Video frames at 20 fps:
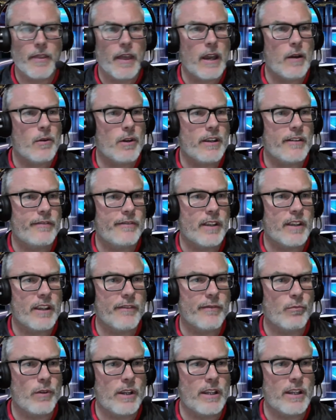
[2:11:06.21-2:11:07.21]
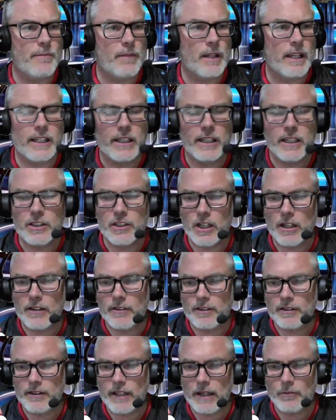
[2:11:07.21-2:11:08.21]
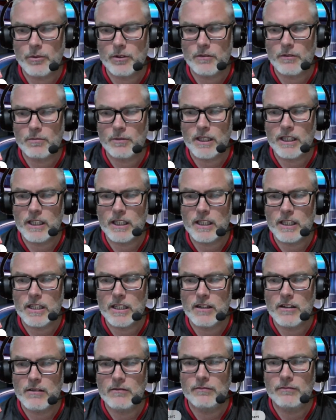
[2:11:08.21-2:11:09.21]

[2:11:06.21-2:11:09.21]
that if if we played each other, that would be.